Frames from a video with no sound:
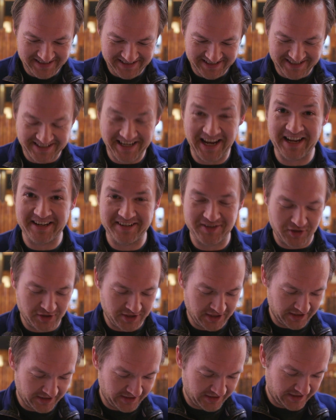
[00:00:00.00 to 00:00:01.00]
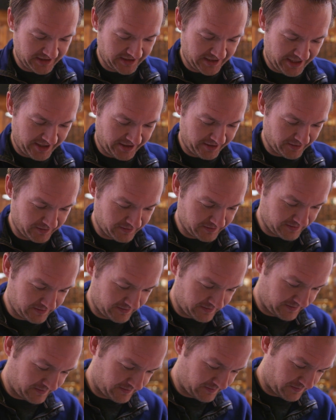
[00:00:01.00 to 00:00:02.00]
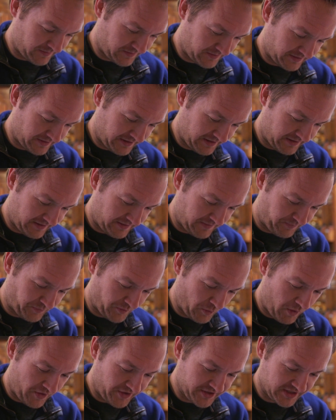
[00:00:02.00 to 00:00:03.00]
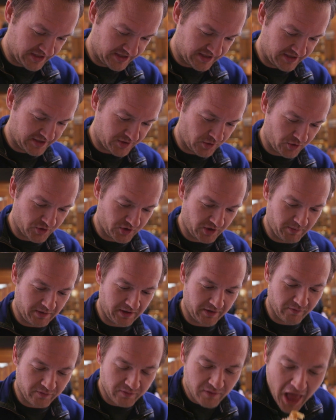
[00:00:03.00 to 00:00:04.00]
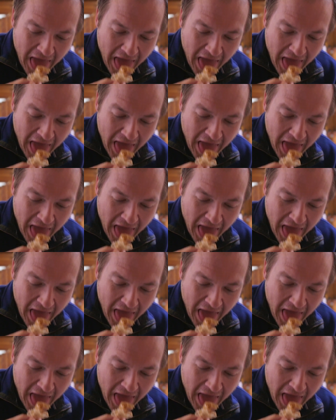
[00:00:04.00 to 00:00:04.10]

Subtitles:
stand just sitting here while this is torturing me.